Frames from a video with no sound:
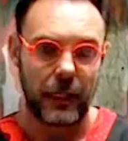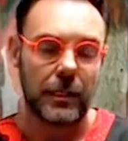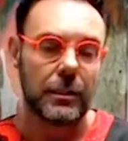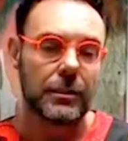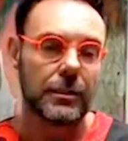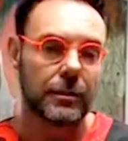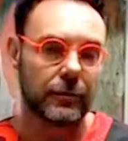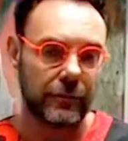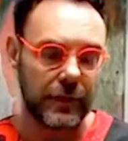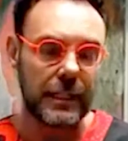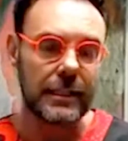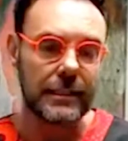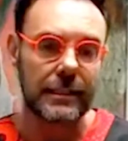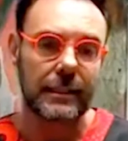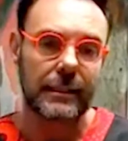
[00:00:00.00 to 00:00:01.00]
So these
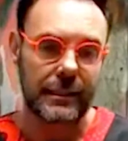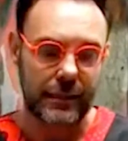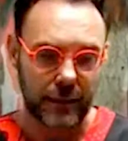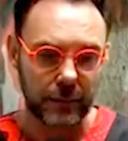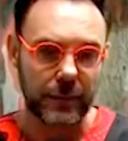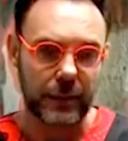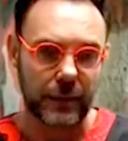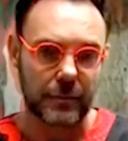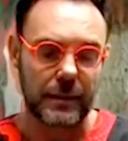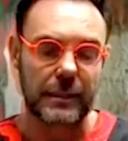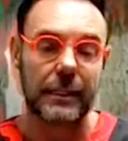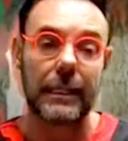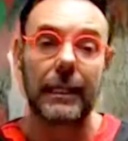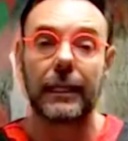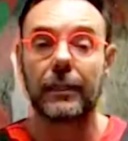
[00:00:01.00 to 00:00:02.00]

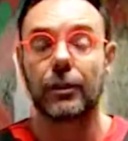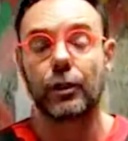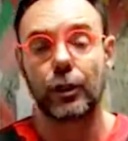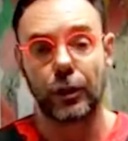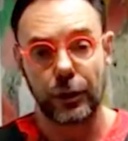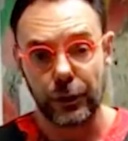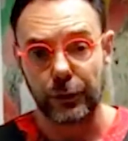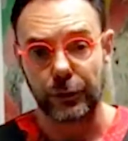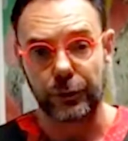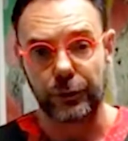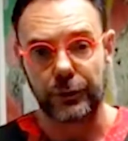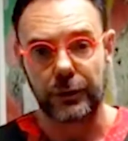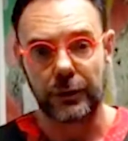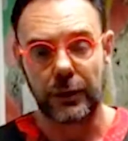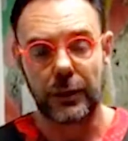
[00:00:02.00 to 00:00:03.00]
symptoms
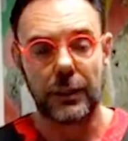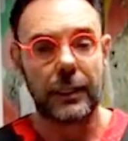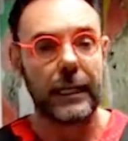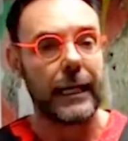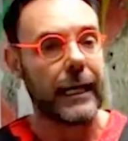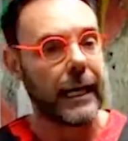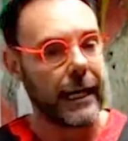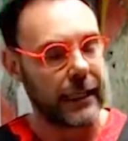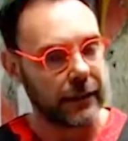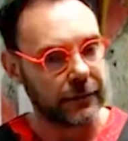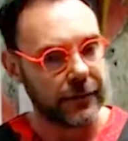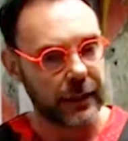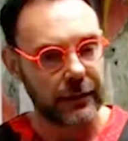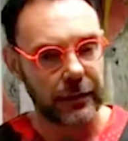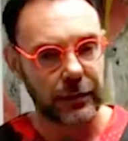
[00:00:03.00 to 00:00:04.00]
include
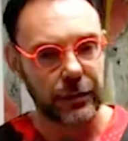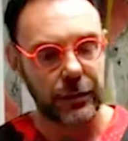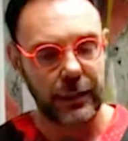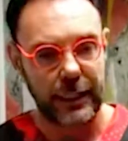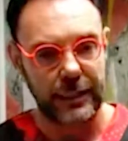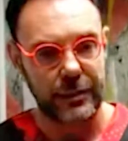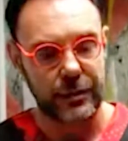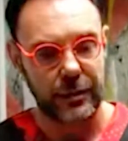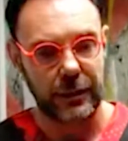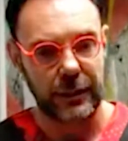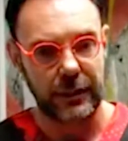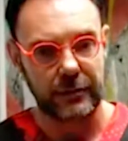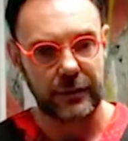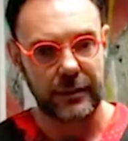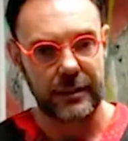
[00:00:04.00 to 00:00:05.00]
elevated cholesterol
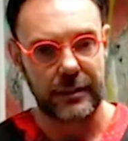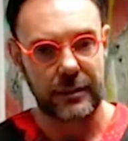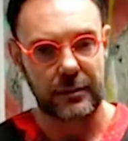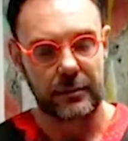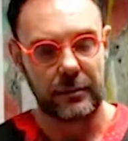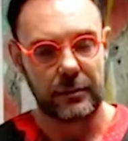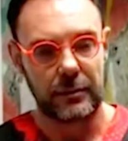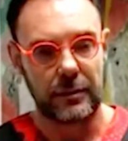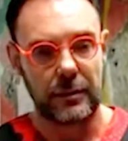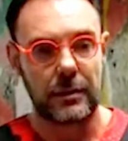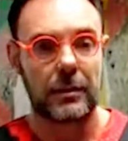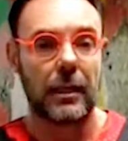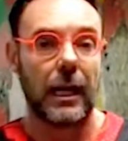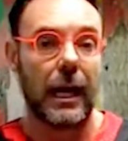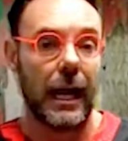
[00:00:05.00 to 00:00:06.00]
levels,
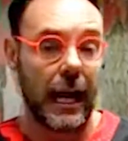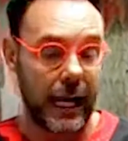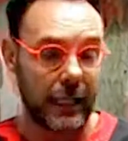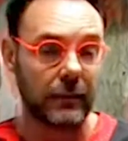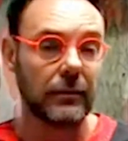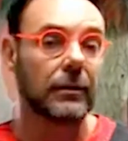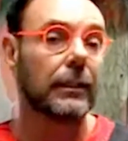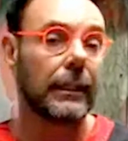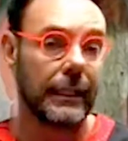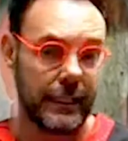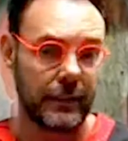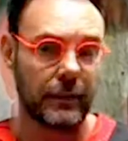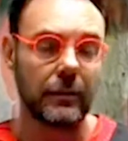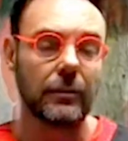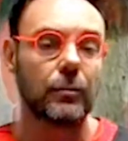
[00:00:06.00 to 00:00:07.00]
and
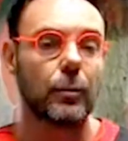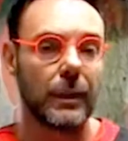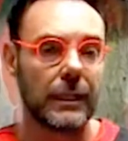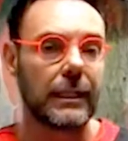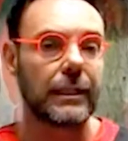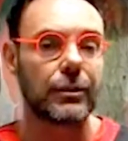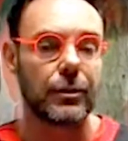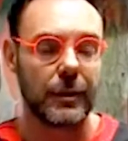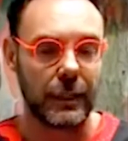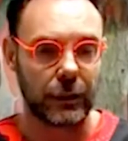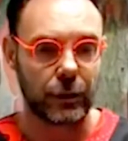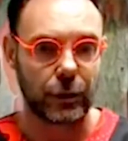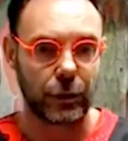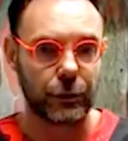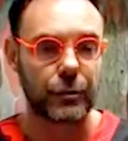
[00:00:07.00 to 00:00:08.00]
here we need to
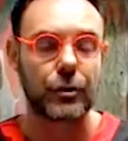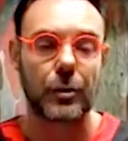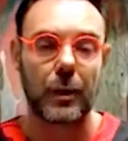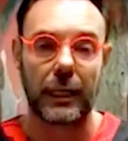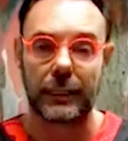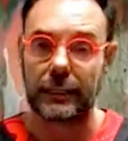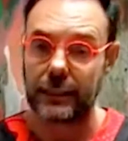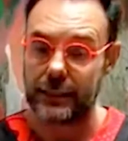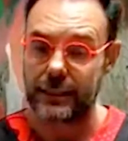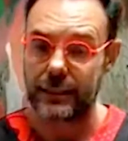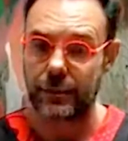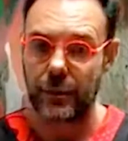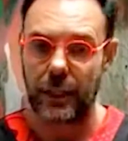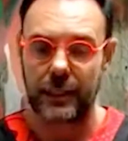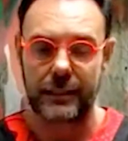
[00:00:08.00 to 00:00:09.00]
include
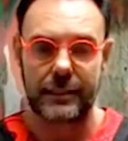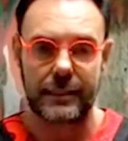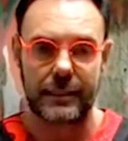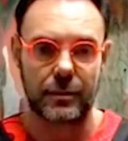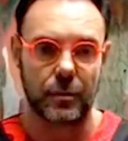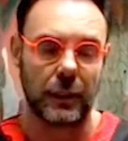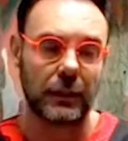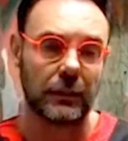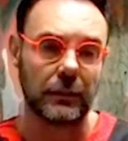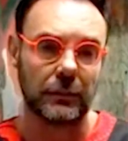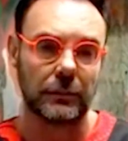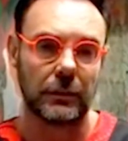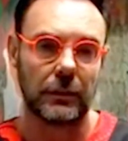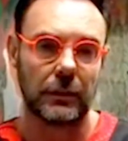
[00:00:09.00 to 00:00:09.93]
triglycerides as well,